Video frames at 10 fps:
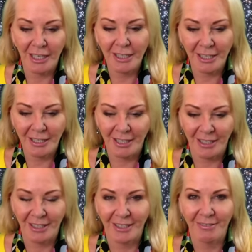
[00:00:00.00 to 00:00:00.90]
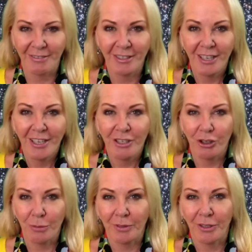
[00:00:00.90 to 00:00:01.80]
I like
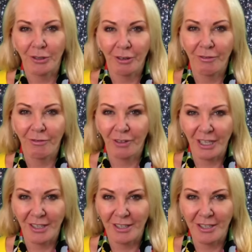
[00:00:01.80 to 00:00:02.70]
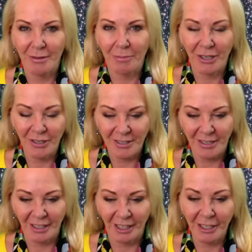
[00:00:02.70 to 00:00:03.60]
Jupiter and Venus
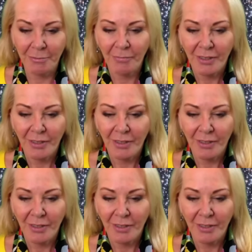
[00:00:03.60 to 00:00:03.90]
personally.